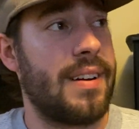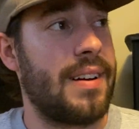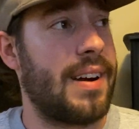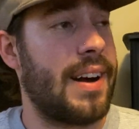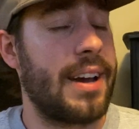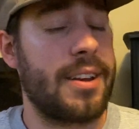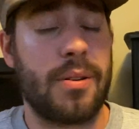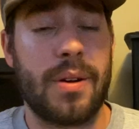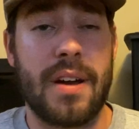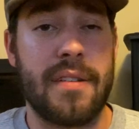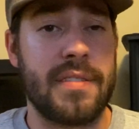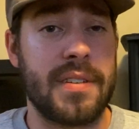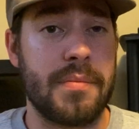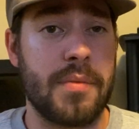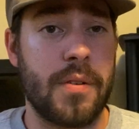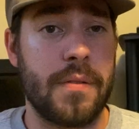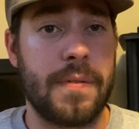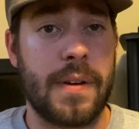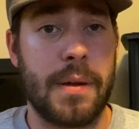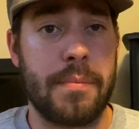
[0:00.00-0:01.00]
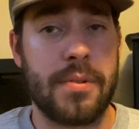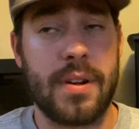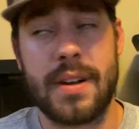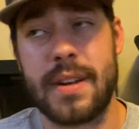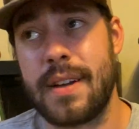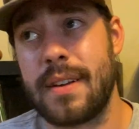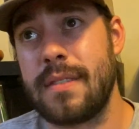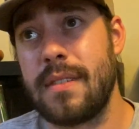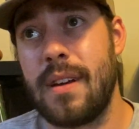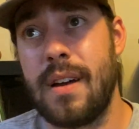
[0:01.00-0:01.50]
I don't have any MoFi
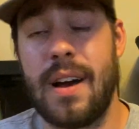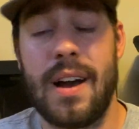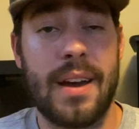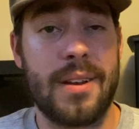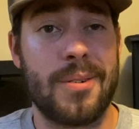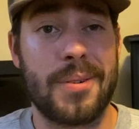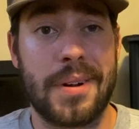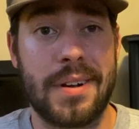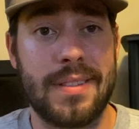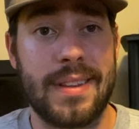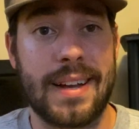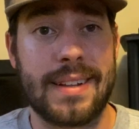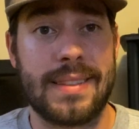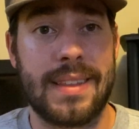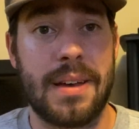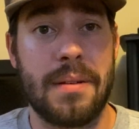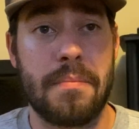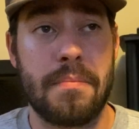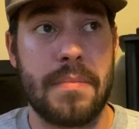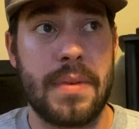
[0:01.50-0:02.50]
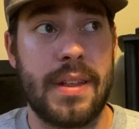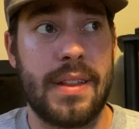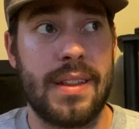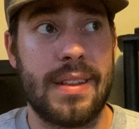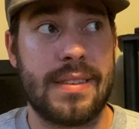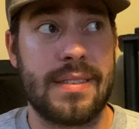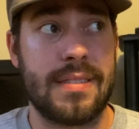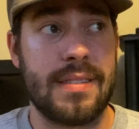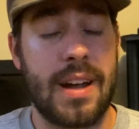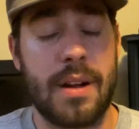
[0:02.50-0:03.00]
products. I don't collect them.
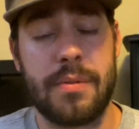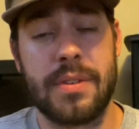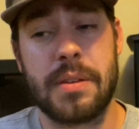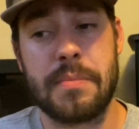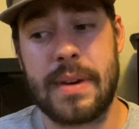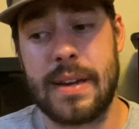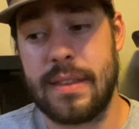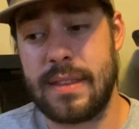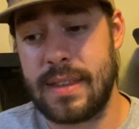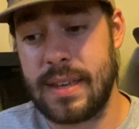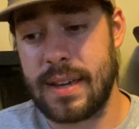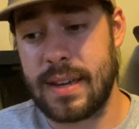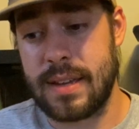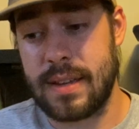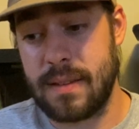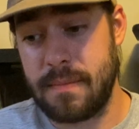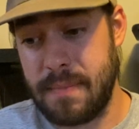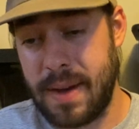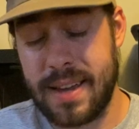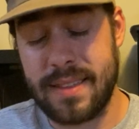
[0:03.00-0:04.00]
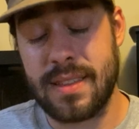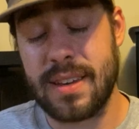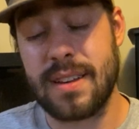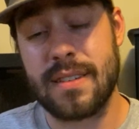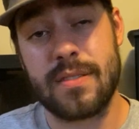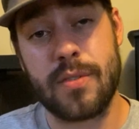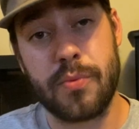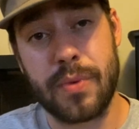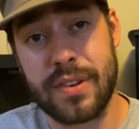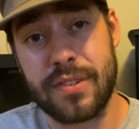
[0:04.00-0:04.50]
It's not really my thing. My thing
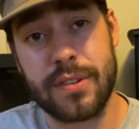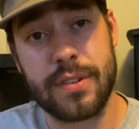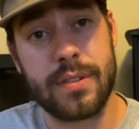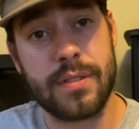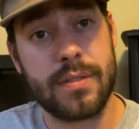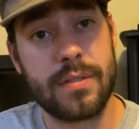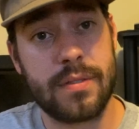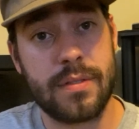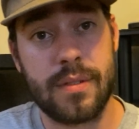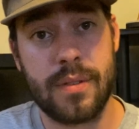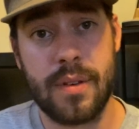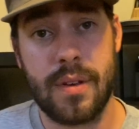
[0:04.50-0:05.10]
is originals.